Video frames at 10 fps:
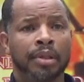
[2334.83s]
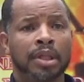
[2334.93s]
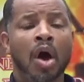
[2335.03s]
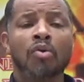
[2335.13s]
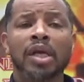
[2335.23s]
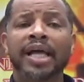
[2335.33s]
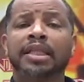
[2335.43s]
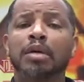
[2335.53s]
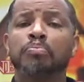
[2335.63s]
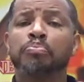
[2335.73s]
Don't let
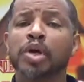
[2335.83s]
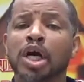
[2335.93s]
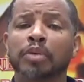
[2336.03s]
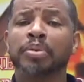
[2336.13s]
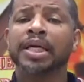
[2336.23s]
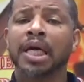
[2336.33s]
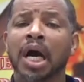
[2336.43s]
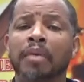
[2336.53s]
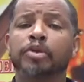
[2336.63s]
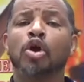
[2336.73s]
the book
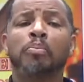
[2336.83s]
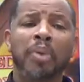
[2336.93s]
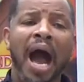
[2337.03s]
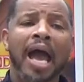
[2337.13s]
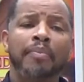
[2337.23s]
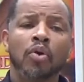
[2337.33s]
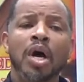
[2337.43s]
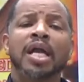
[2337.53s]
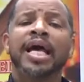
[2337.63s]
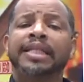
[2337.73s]
become your Bible.
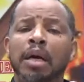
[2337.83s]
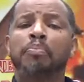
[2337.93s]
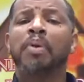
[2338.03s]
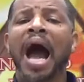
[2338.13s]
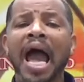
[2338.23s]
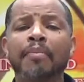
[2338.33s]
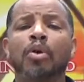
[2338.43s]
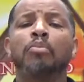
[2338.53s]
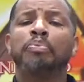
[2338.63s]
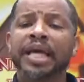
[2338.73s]
Let the
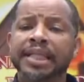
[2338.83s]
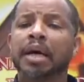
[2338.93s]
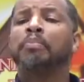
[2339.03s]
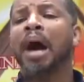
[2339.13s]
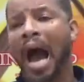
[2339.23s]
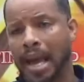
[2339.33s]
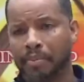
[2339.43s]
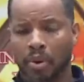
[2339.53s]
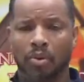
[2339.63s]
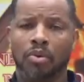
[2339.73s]
Bible be the
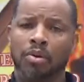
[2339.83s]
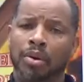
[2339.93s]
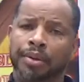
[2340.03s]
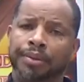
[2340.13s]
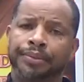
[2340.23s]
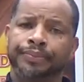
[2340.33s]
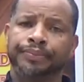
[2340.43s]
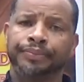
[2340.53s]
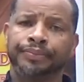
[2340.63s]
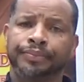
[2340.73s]
Bible.
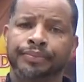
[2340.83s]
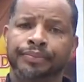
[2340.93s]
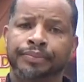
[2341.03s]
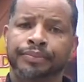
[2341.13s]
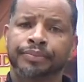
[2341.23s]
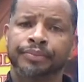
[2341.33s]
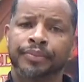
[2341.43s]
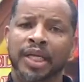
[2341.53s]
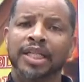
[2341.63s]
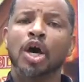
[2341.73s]
Yes.
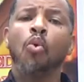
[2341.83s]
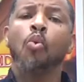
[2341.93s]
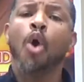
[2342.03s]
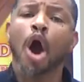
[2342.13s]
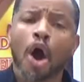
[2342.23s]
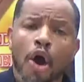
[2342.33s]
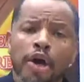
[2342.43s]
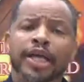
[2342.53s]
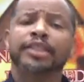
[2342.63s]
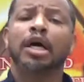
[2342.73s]
The
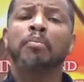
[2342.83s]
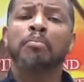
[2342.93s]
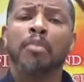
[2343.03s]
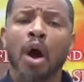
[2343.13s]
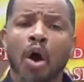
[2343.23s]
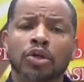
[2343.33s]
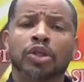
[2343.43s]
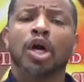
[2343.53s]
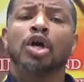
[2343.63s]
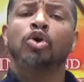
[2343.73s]
Word is the most
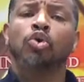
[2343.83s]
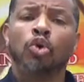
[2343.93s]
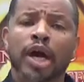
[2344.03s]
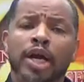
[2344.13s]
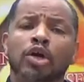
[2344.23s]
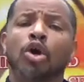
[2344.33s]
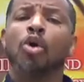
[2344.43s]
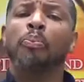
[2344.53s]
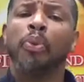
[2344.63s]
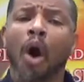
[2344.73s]

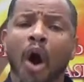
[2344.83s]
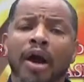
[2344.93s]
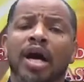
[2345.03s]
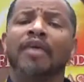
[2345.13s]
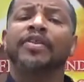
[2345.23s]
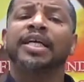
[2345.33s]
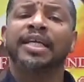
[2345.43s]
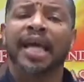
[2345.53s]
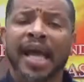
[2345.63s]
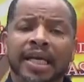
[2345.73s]
critical part of the
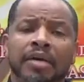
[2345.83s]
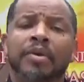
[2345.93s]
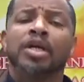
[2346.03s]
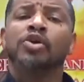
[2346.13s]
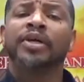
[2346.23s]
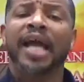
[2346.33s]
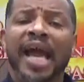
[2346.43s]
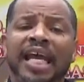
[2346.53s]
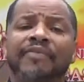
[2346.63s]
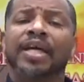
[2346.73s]
kingdom. You
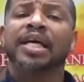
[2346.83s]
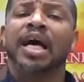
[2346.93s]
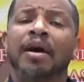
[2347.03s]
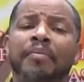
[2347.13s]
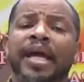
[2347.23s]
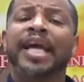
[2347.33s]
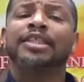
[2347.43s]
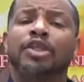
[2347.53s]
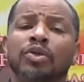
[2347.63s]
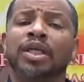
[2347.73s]
can't even come
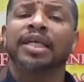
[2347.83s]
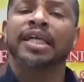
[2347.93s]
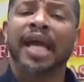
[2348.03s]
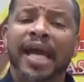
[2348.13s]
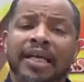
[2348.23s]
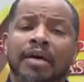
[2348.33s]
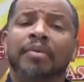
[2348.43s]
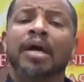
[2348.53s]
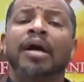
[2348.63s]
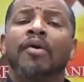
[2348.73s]
into the
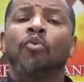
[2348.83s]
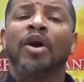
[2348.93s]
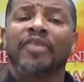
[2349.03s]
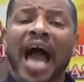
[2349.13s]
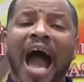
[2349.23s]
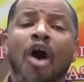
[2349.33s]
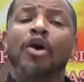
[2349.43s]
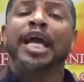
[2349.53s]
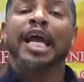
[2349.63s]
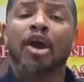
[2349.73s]
kingdom
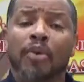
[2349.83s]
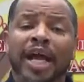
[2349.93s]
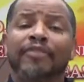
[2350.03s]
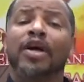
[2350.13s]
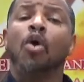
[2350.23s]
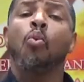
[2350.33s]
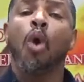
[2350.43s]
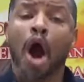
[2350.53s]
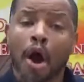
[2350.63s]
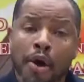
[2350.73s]
without hearing the
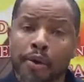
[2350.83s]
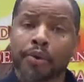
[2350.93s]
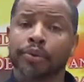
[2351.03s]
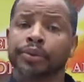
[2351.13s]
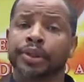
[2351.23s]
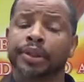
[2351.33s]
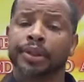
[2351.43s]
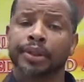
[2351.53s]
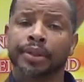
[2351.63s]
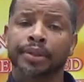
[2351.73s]
Word.
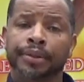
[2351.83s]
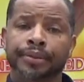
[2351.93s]
Yeah.